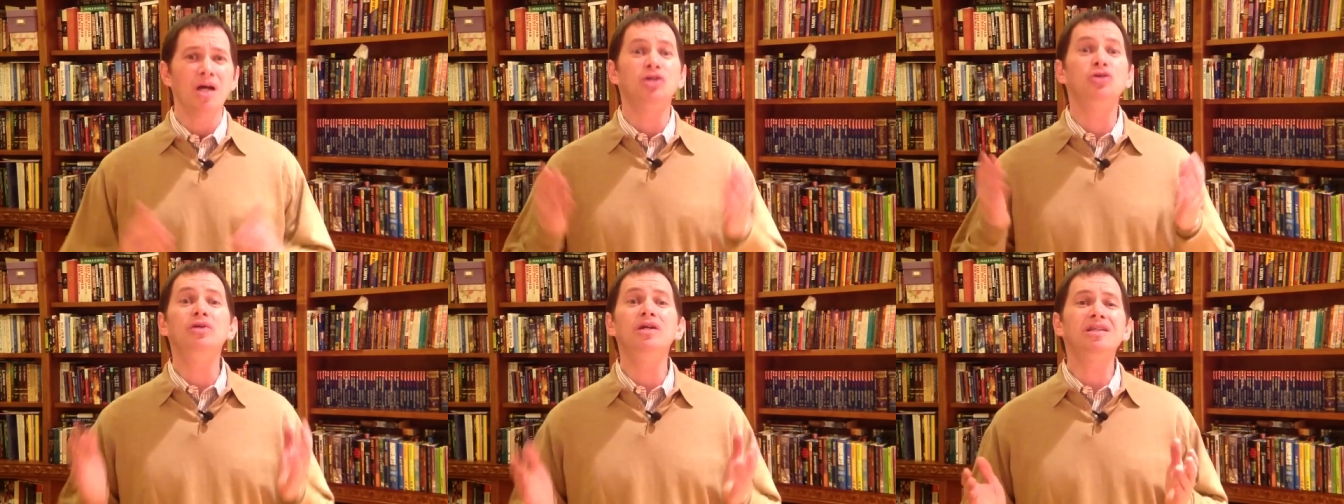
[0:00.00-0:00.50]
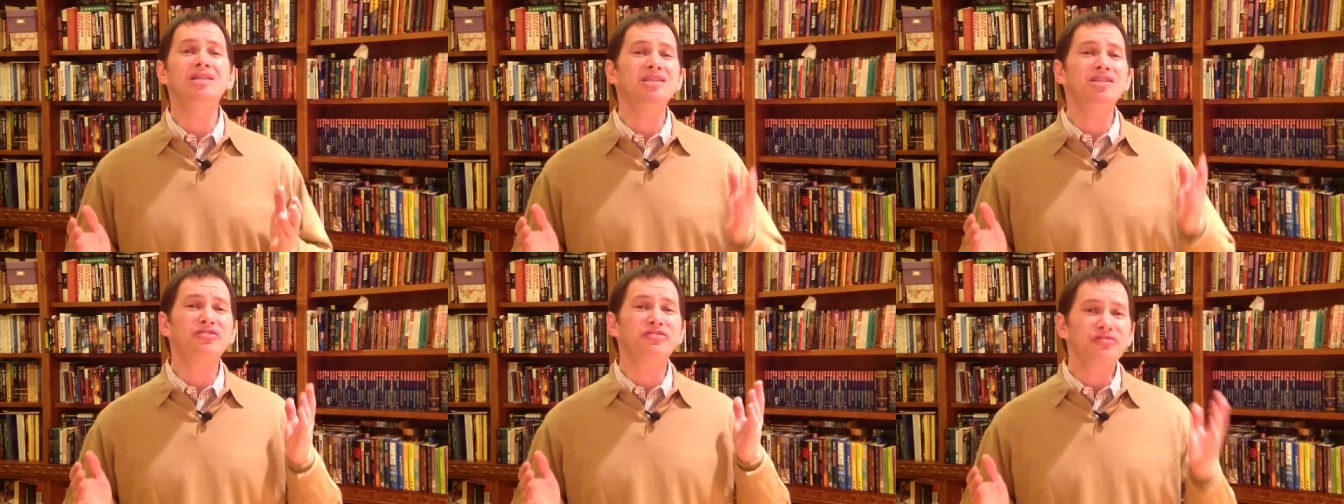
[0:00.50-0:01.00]
you need to
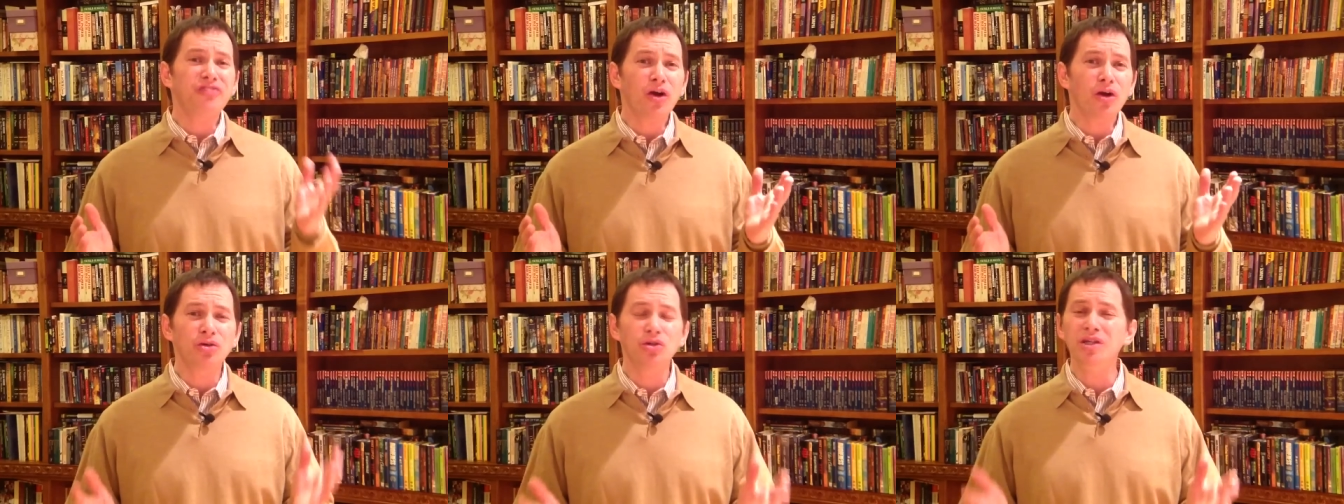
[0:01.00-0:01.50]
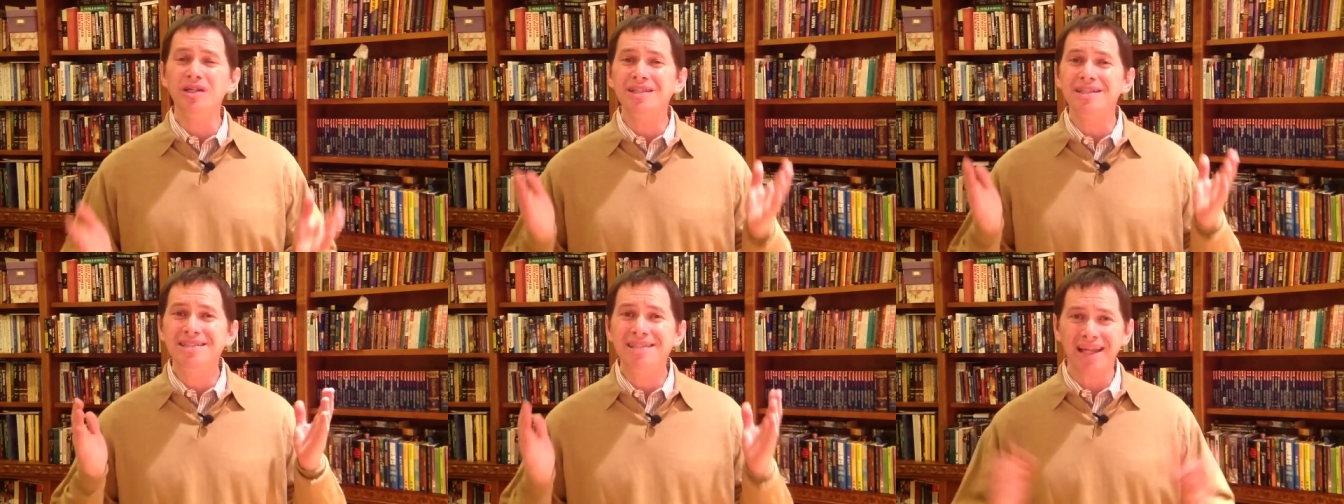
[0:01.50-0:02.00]
defer, you need
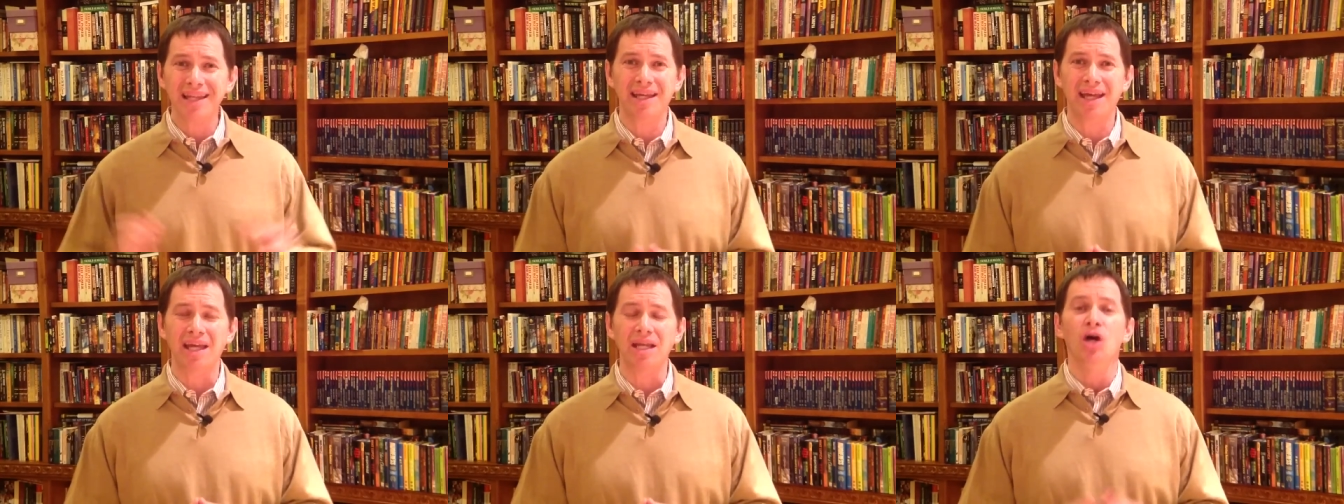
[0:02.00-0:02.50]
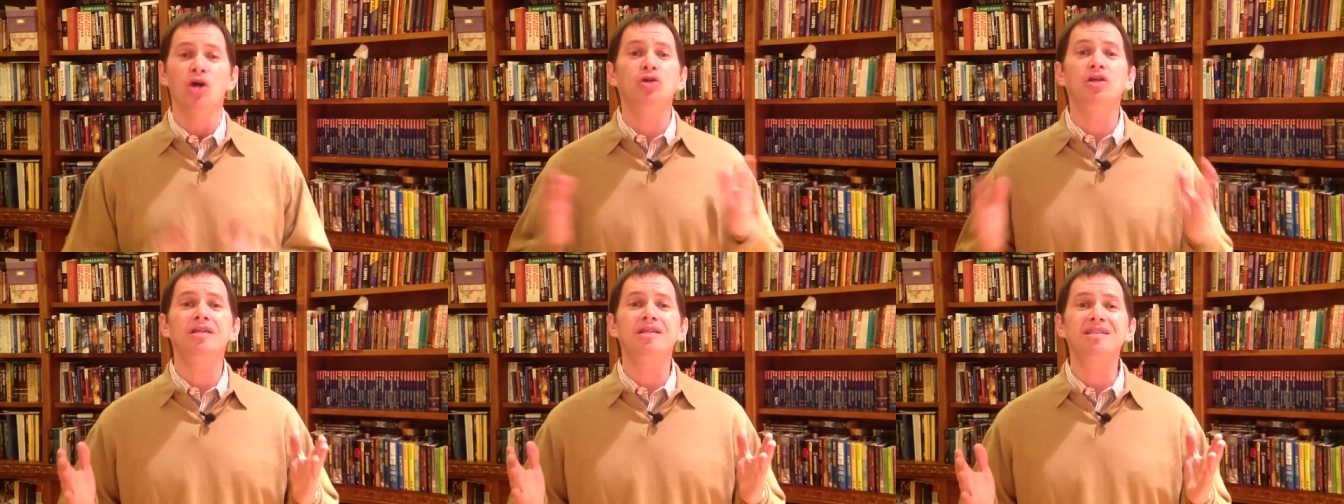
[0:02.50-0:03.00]
to delegate, you
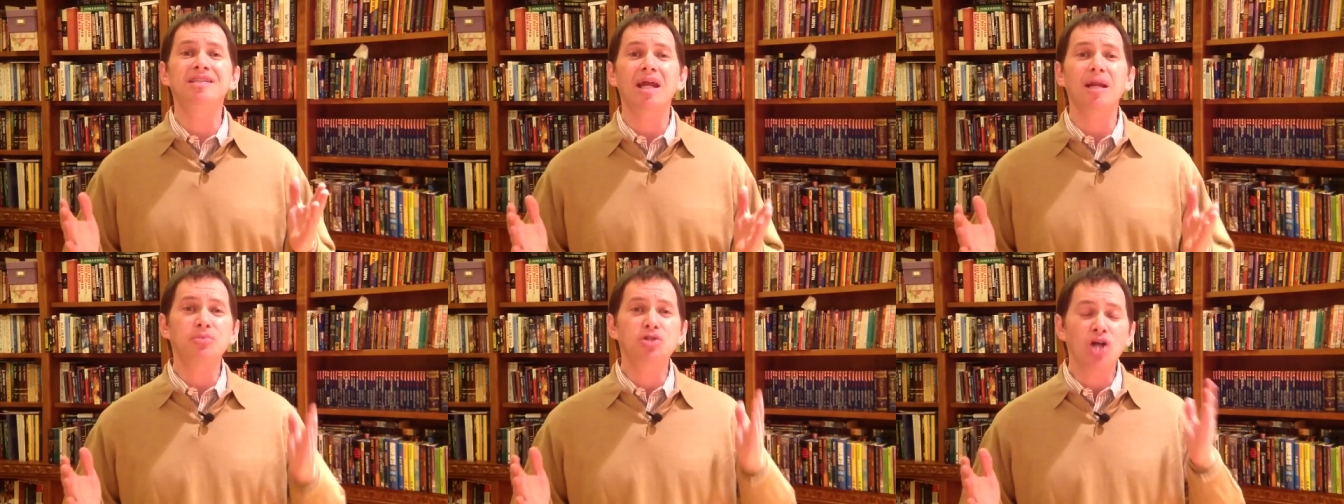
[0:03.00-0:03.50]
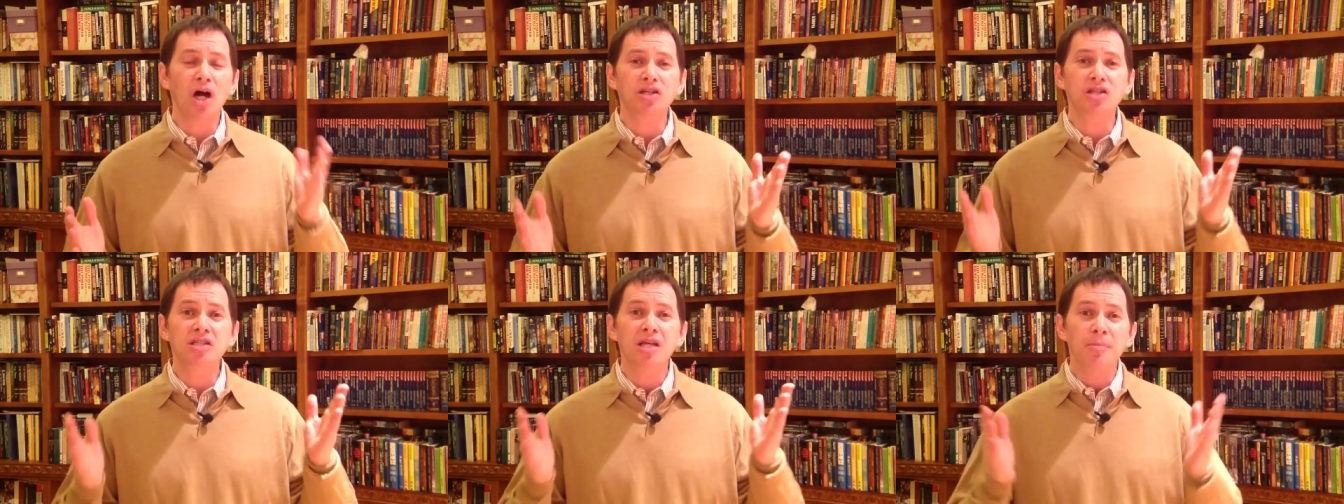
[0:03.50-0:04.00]
need to set up
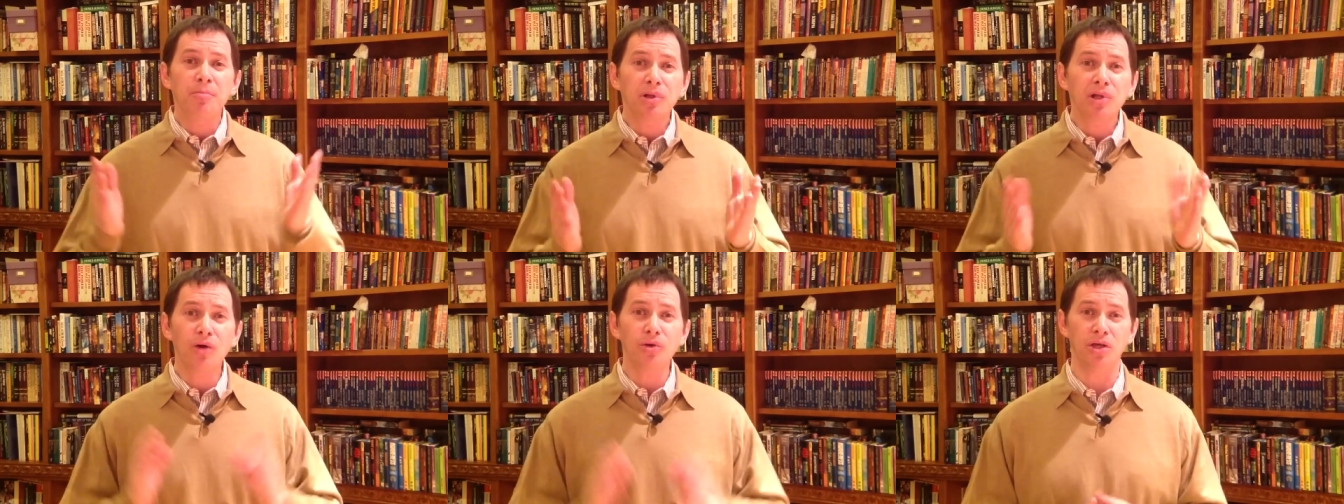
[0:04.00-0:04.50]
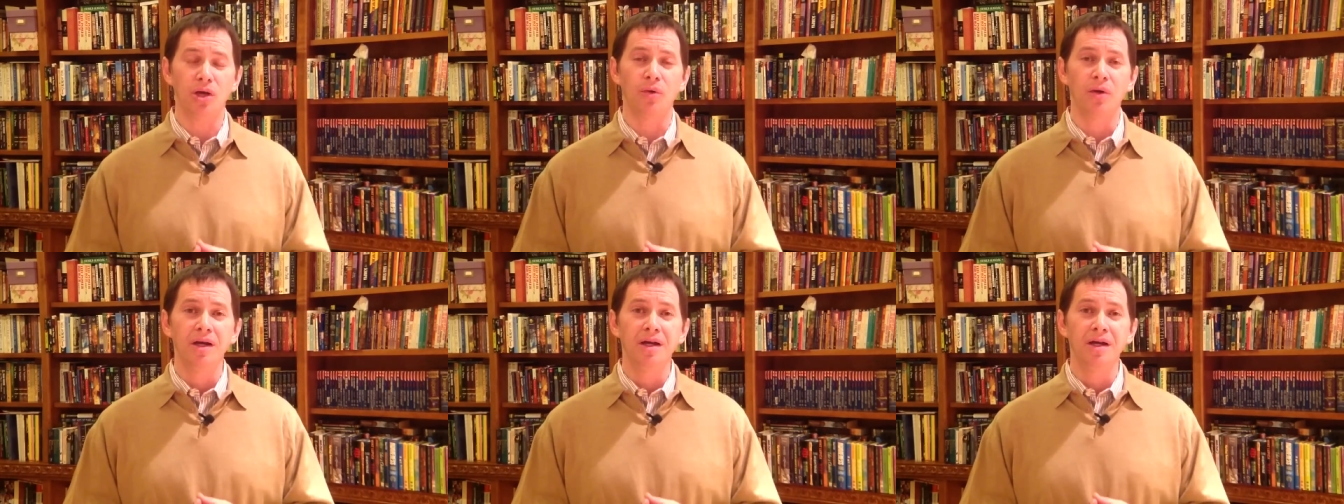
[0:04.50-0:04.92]
judges below you.